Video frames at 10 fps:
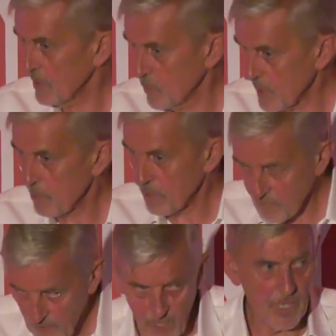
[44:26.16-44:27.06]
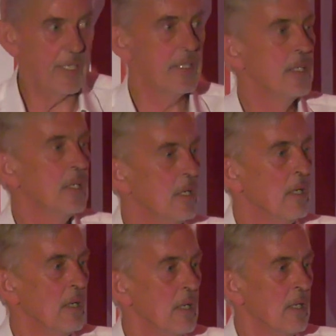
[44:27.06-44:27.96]
that we provide
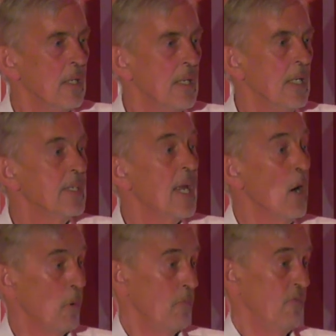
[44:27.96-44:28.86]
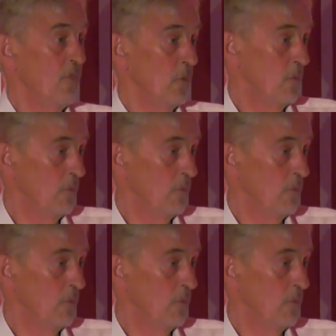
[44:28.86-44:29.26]
is helpful.